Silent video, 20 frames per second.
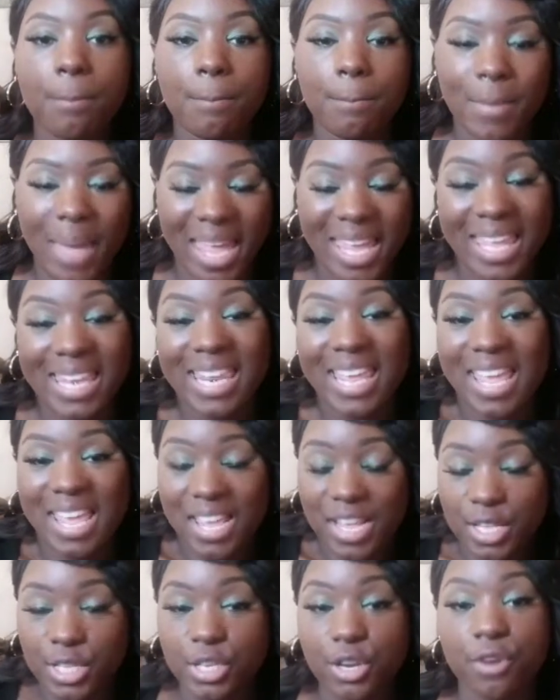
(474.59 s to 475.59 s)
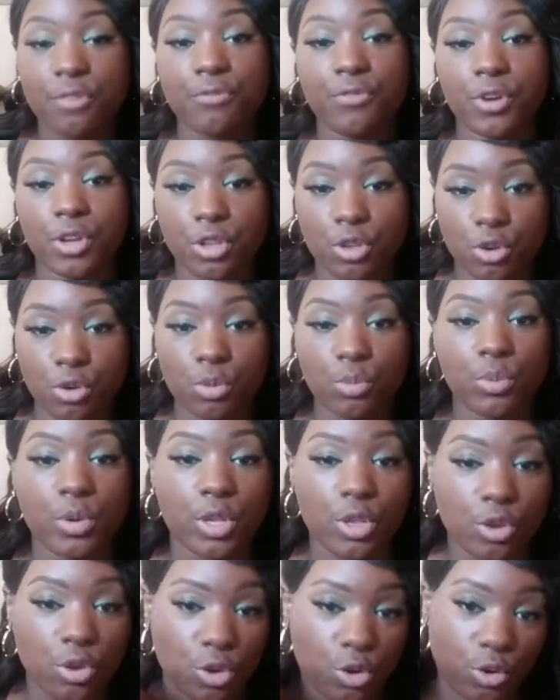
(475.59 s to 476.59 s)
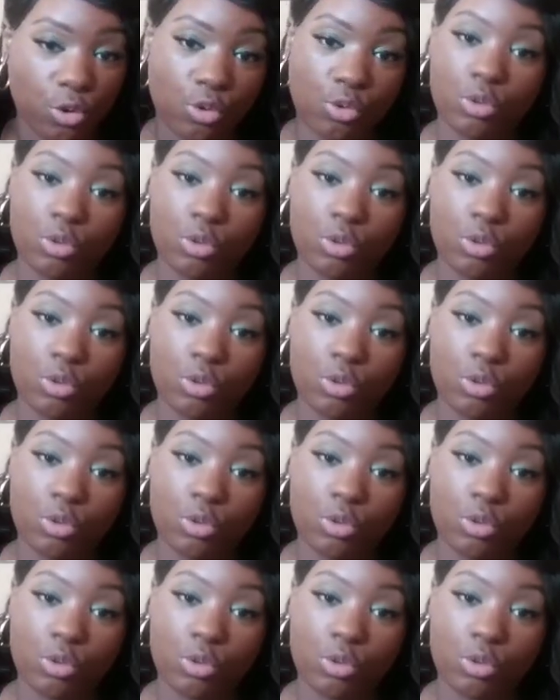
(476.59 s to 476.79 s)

making it easier for you when you